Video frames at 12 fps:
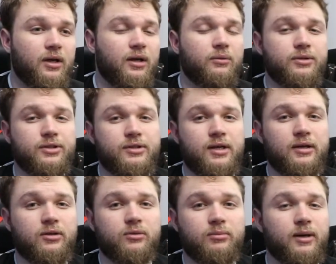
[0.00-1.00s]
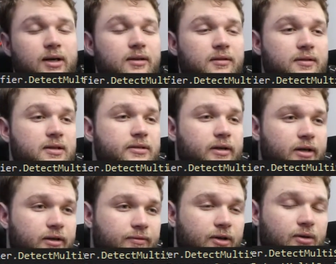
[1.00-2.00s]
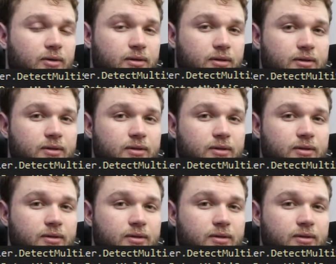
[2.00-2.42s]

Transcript: which is handled by this line of code.